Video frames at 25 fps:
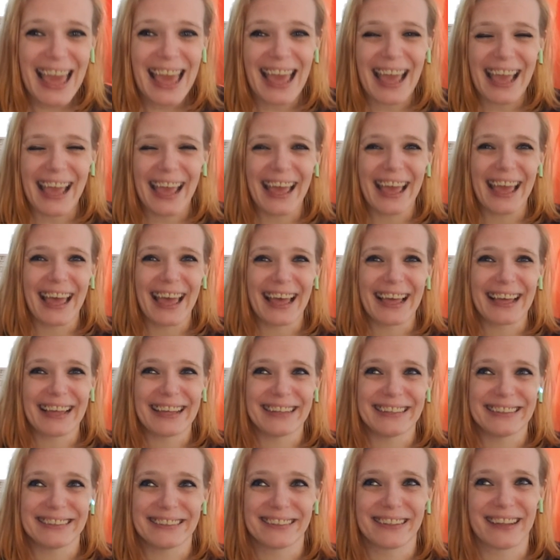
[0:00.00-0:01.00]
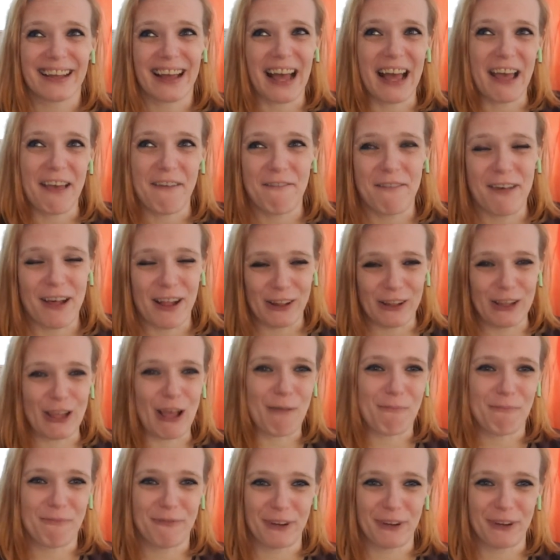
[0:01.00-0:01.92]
and I felt up